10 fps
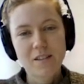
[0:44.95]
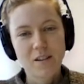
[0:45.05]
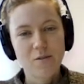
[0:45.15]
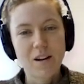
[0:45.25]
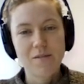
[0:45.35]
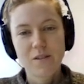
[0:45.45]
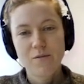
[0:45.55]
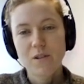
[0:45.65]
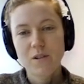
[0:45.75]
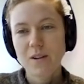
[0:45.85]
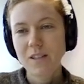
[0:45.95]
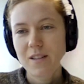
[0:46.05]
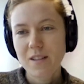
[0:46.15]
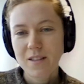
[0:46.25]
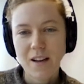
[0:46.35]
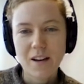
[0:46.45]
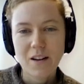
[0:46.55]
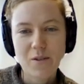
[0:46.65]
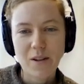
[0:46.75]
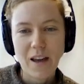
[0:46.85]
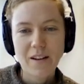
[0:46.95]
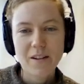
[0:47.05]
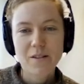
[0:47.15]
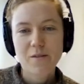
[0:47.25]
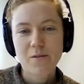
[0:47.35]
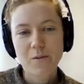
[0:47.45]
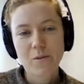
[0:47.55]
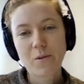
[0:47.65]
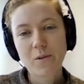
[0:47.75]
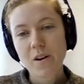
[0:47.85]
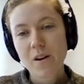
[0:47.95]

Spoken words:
arrival infrastructures are created through